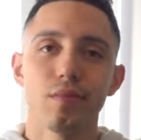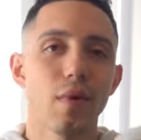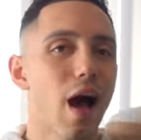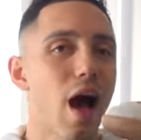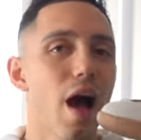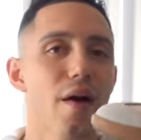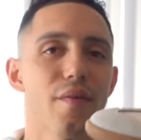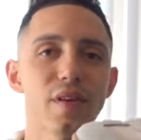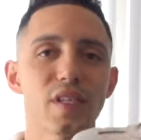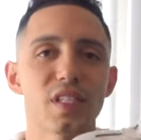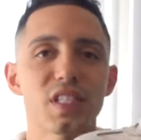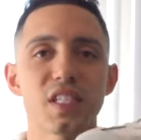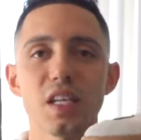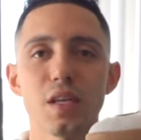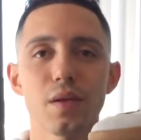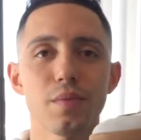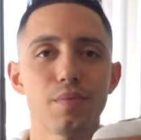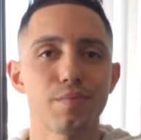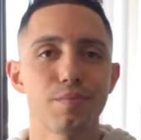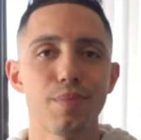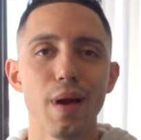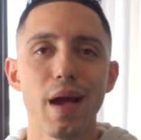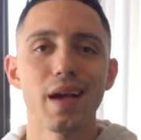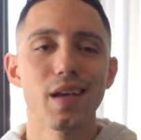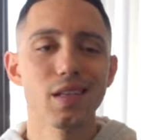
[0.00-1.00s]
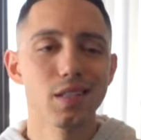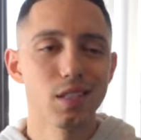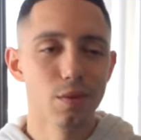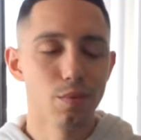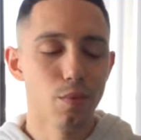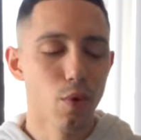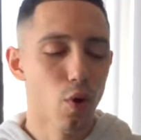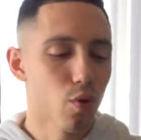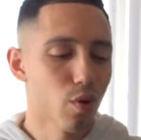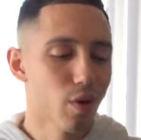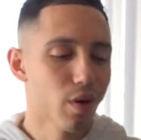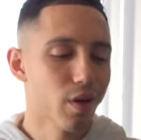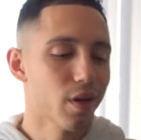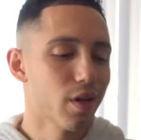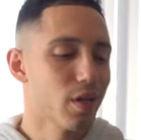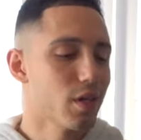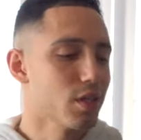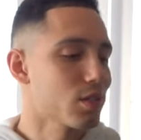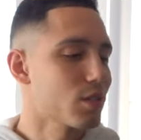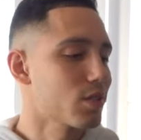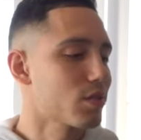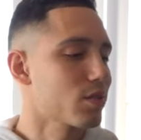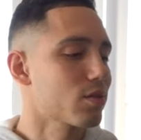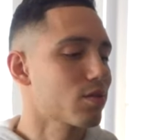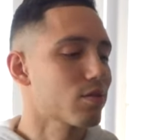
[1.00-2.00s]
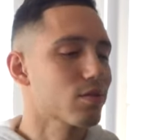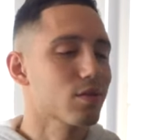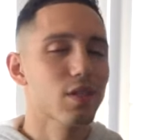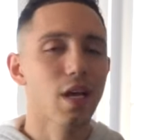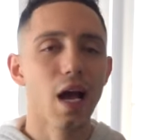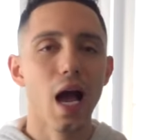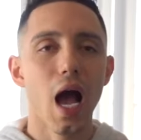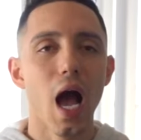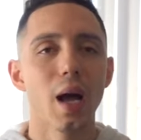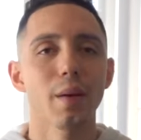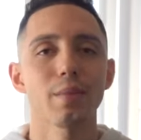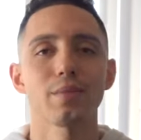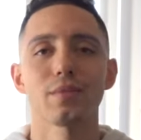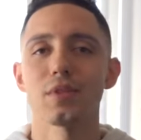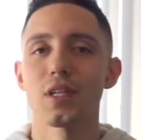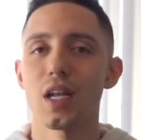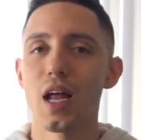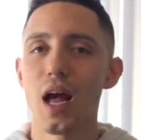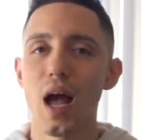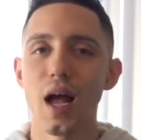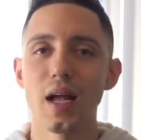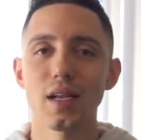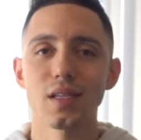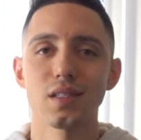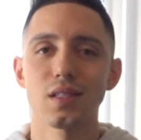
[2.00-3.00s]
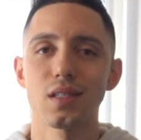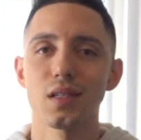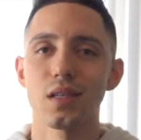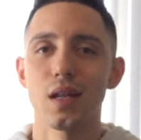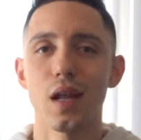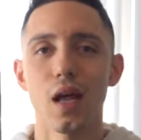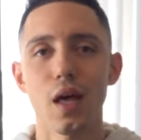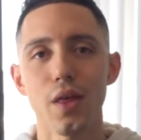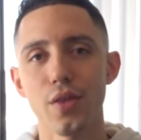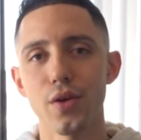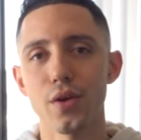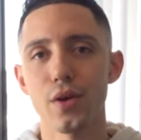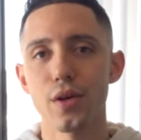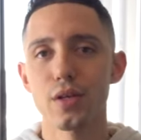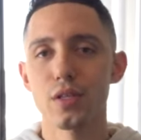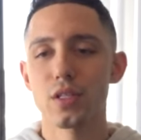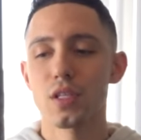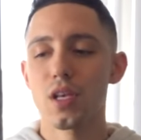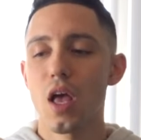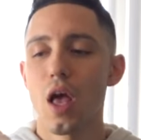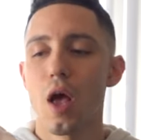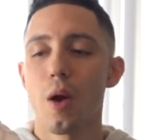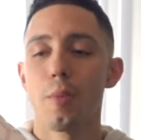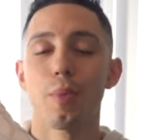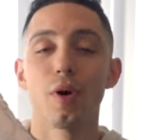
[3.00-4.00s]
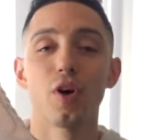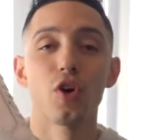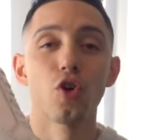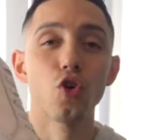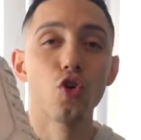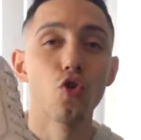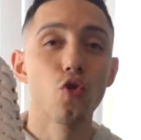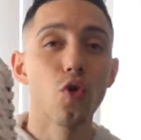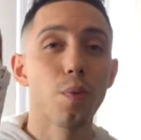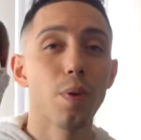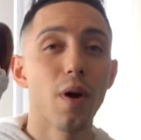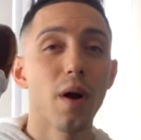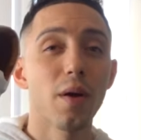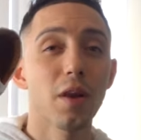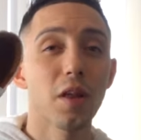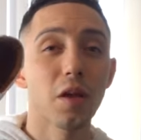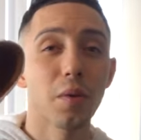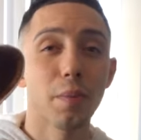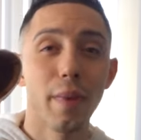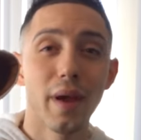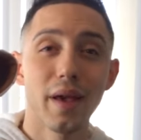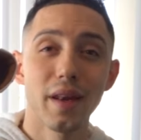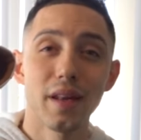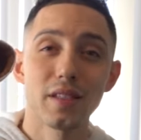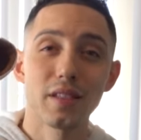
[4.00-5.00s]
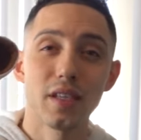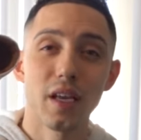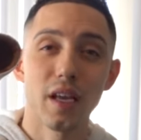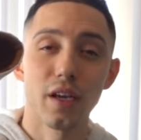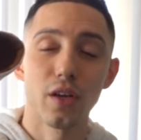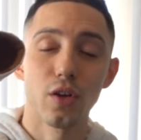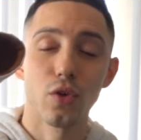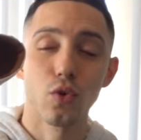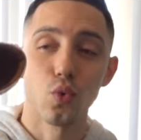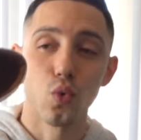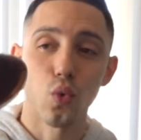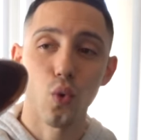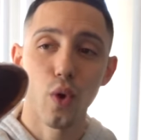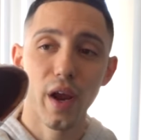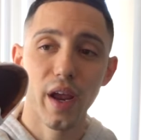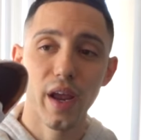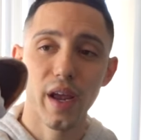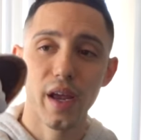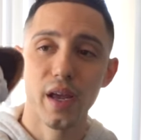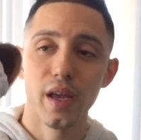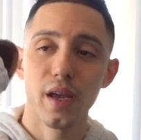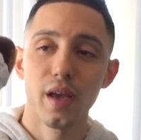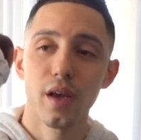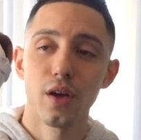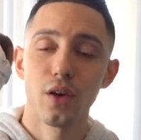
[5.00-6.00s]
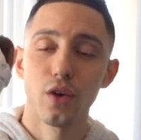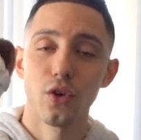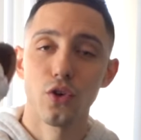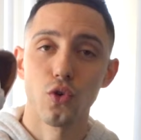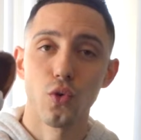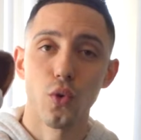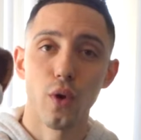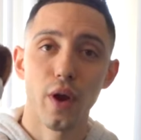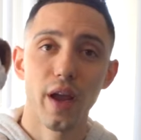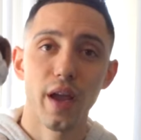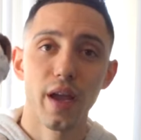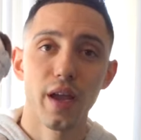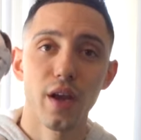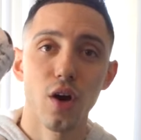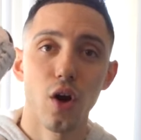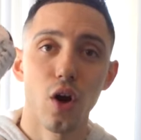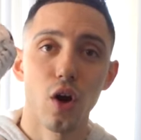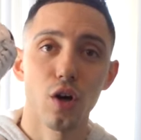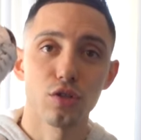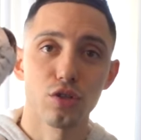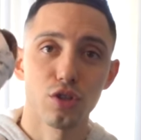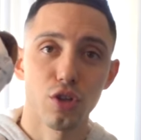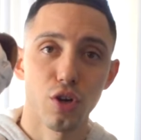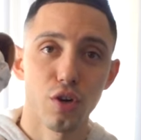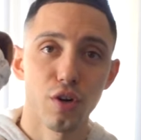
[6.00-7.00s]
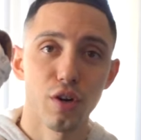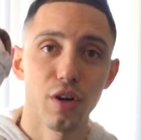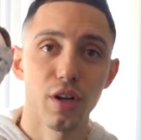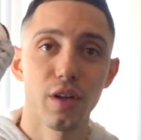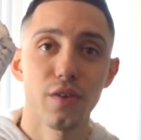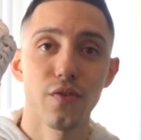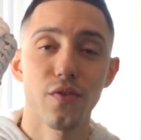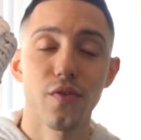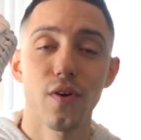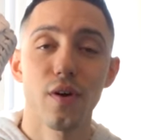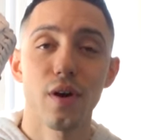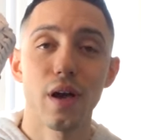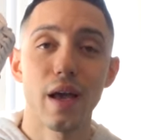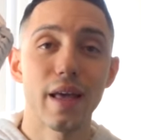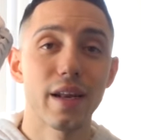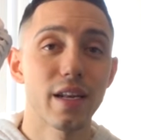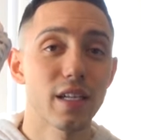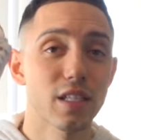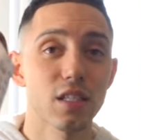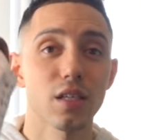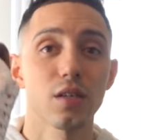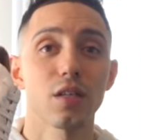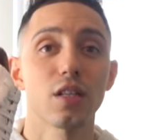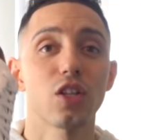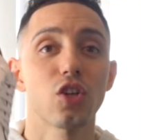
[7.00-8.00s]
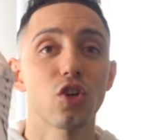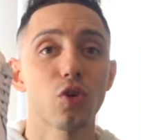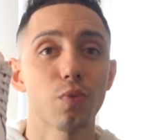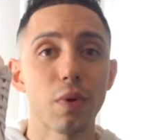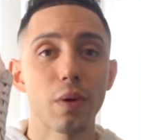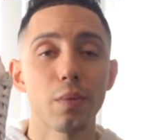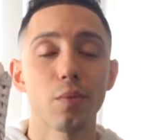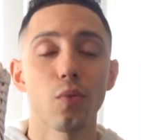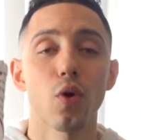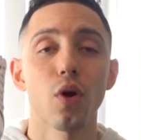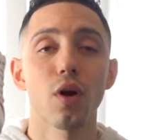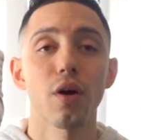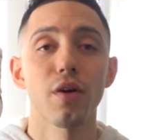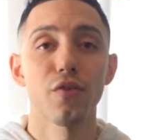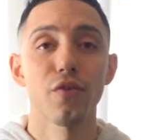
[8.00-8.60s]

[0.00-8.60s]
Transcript: obviously Beckett Simonon is top-notch leathers, but New Republic man is a great, great alternative and it's a little bit more